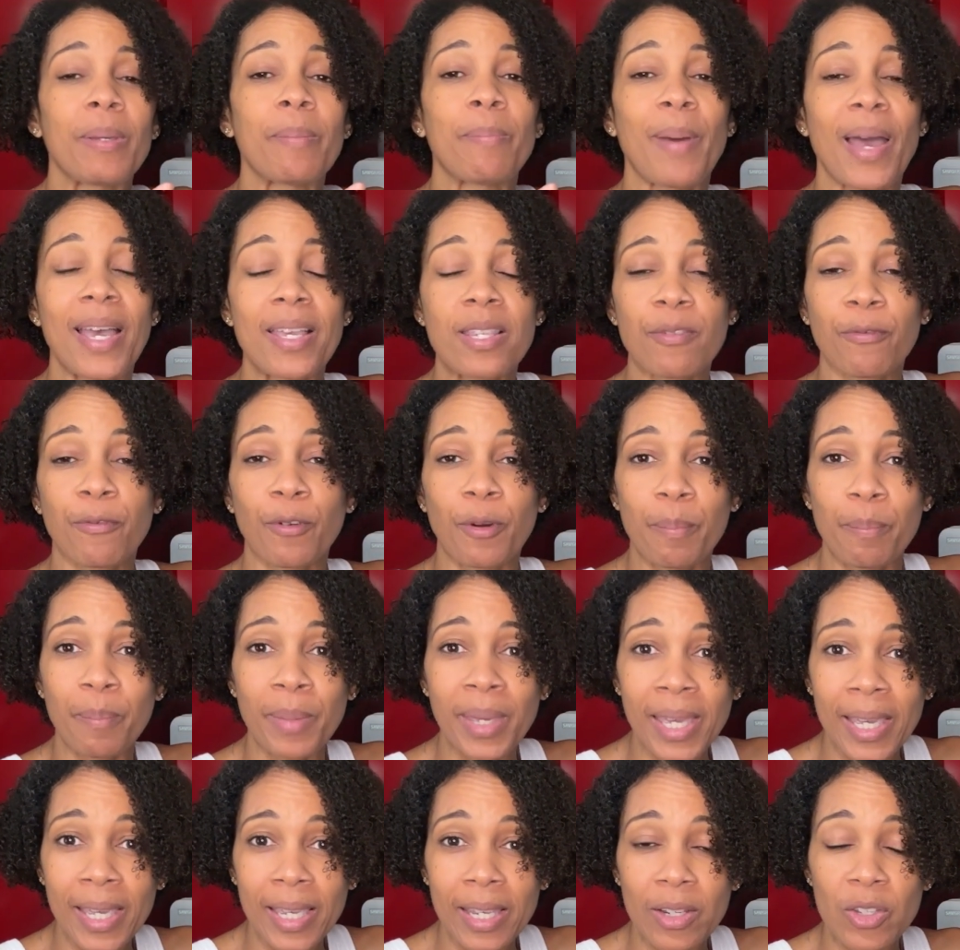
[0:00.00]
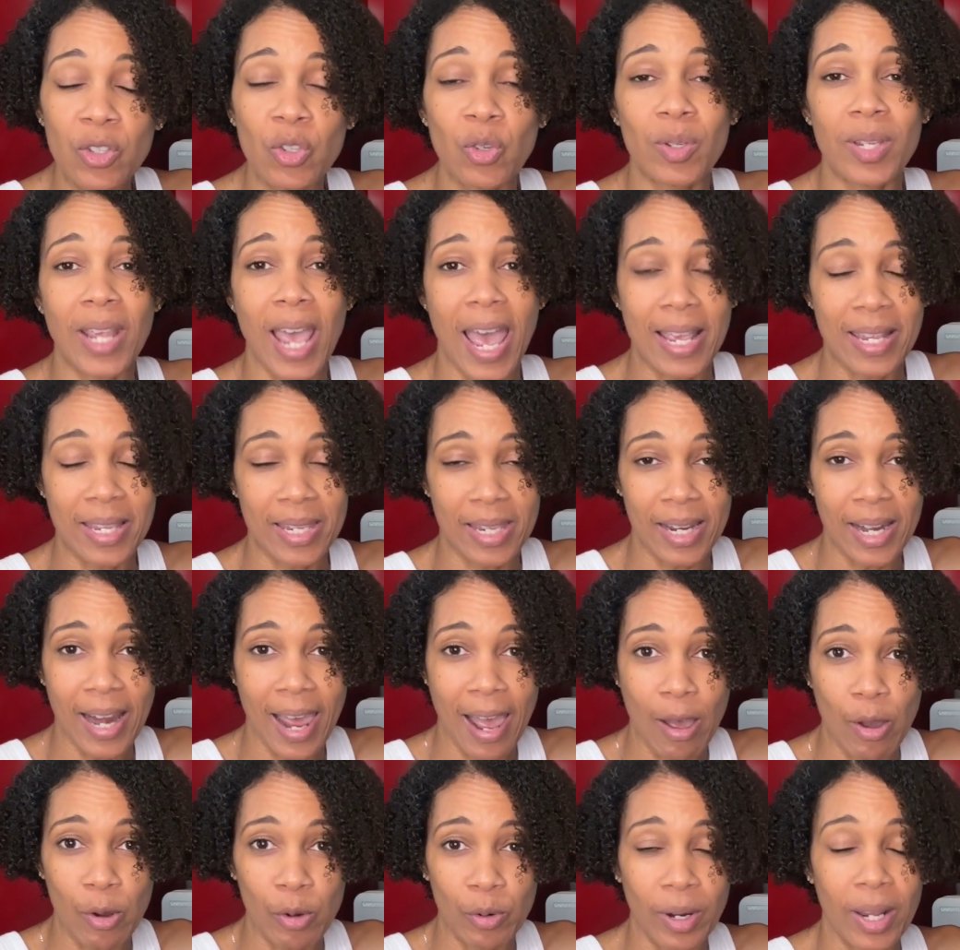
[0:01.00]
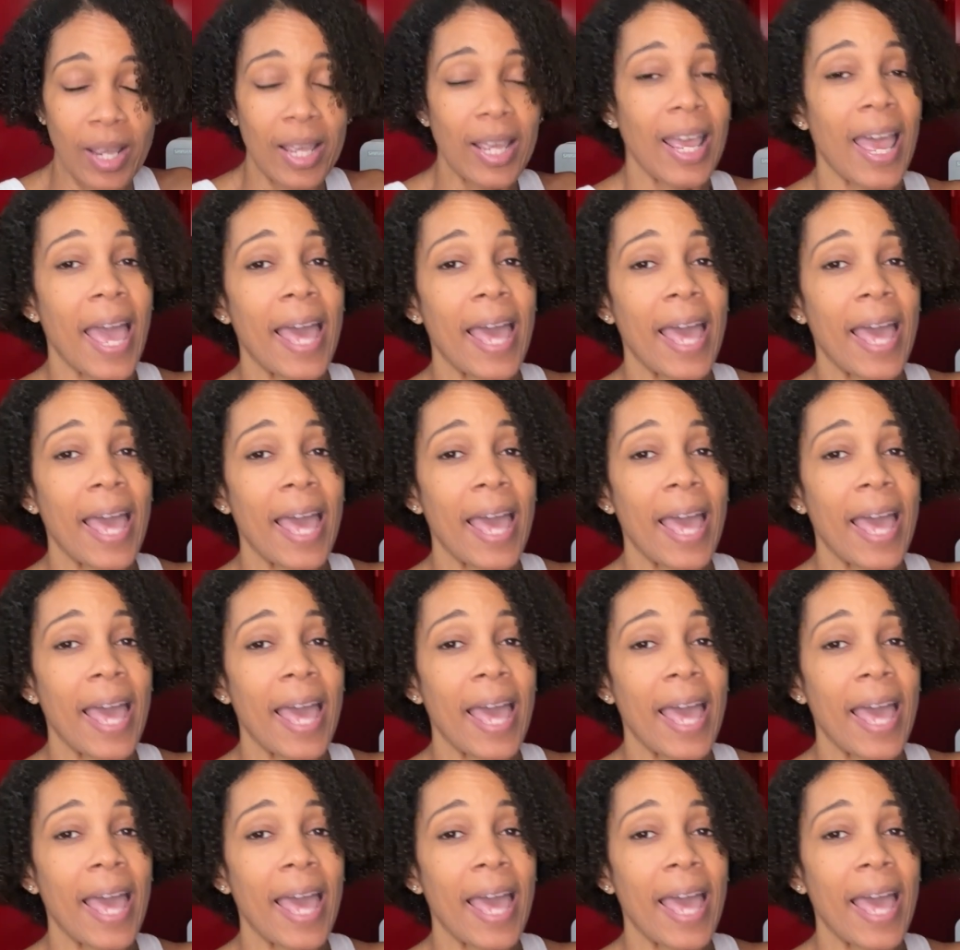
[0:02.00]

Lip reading: best for me to test it out